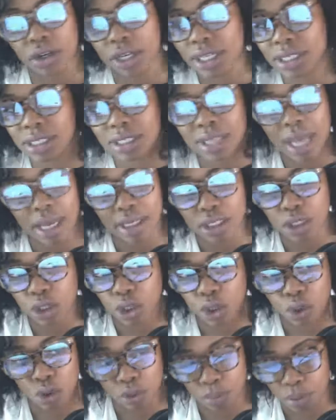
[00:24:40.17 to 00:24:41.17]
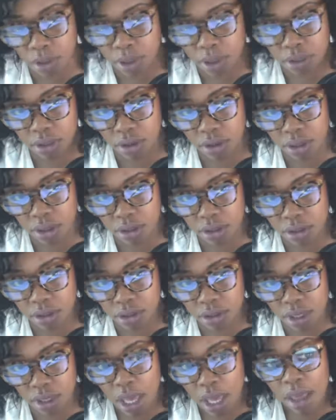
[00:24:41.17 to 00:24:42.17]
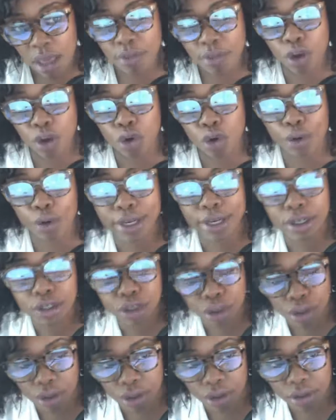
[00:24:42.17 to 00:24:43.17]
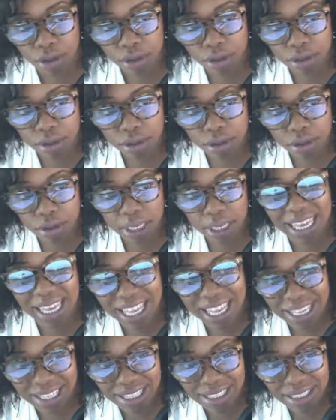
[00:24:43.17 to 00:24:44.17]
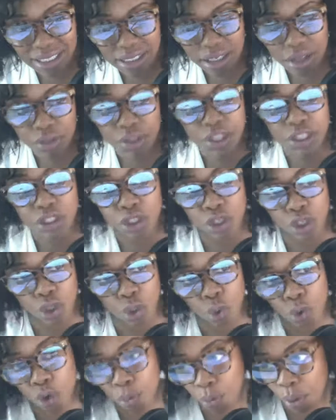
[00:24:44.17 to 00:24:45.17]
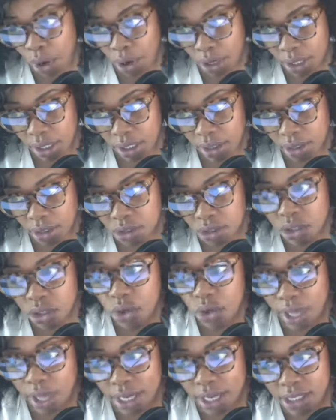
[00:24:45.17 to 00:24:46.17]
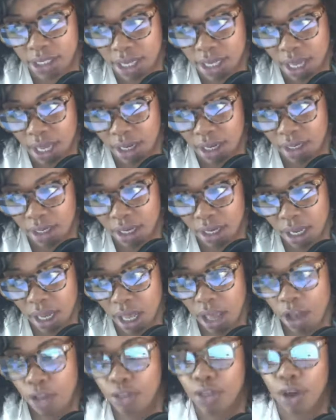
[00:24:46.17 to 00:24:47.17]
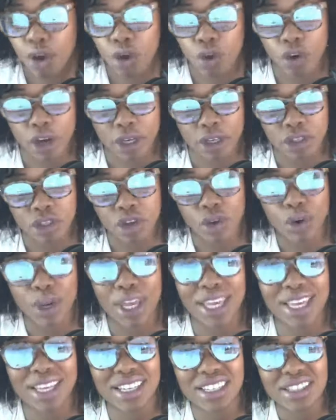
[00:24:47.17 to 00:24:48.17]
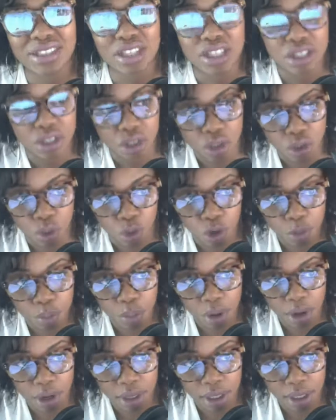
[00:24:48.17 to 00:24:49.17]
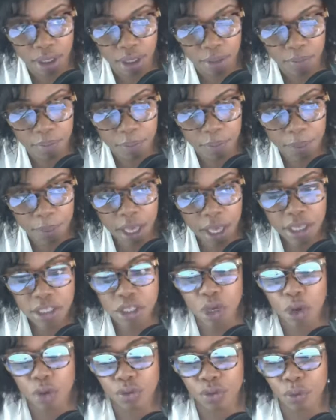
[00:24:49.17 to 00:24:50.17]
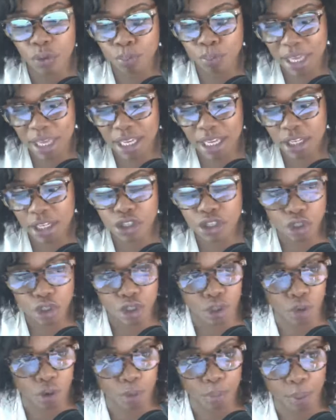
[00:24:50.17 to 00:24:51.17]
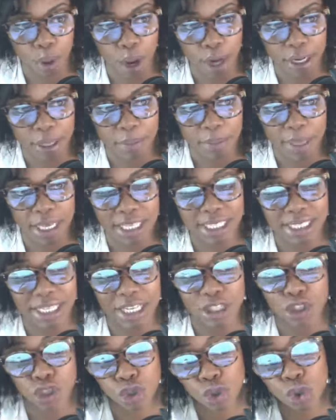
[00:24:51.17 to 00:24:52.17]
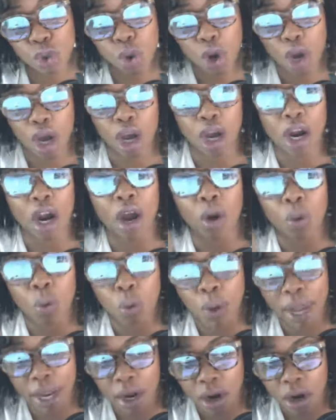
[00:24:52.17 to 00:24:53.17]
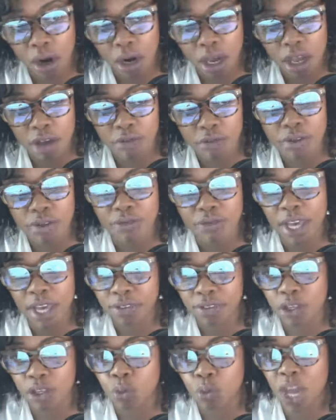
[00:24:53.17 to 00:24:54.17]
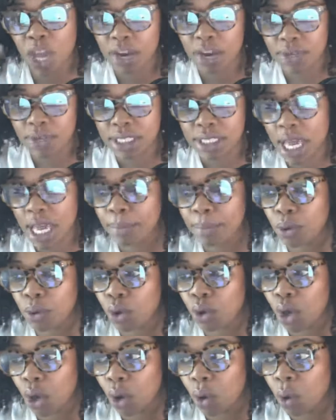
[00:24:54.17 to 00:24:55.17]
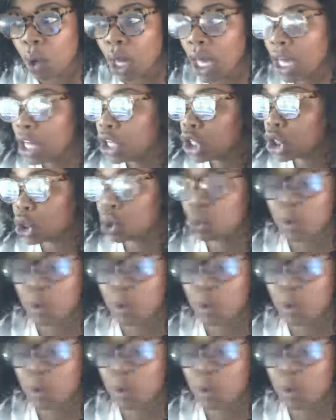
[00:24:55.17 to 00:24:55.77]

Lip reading: It's not secured party creditor. The creditor is the secured party. Do you catch that? The creditor is the secured party. So being a secure party means that you are aware of the fact that every time you go to